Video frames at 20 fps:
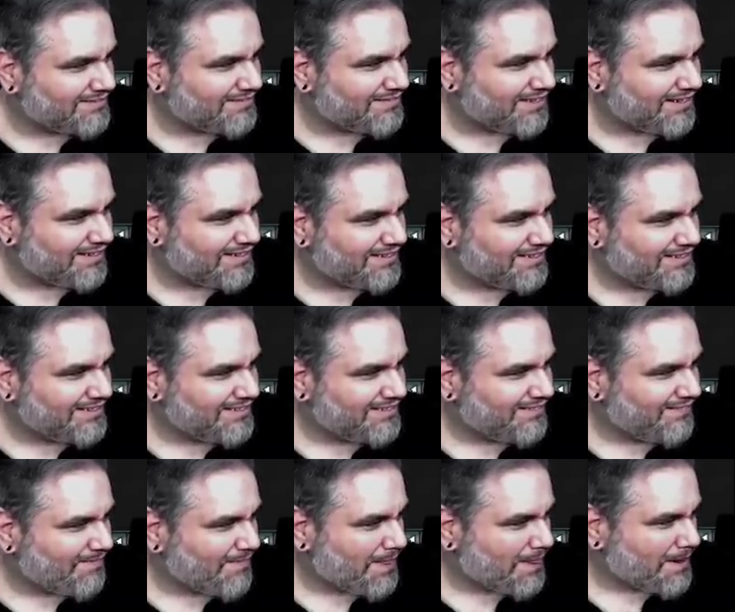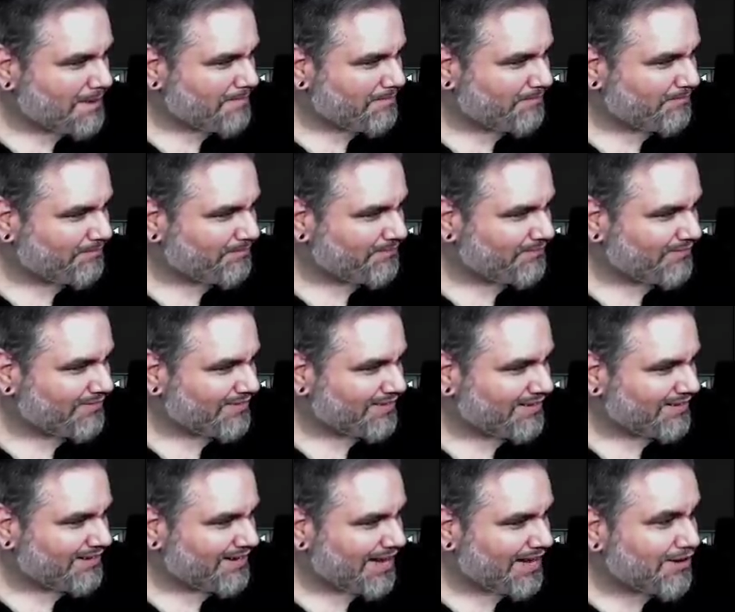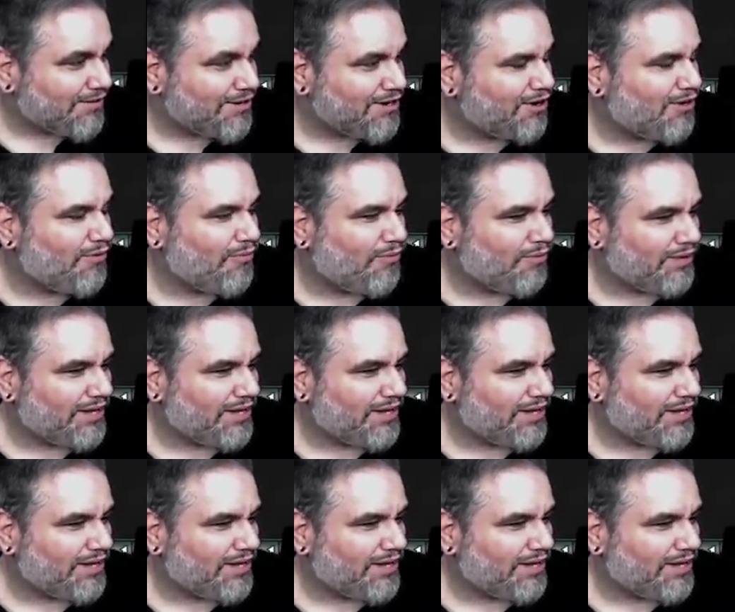I mean, December is the snow time. I don't know,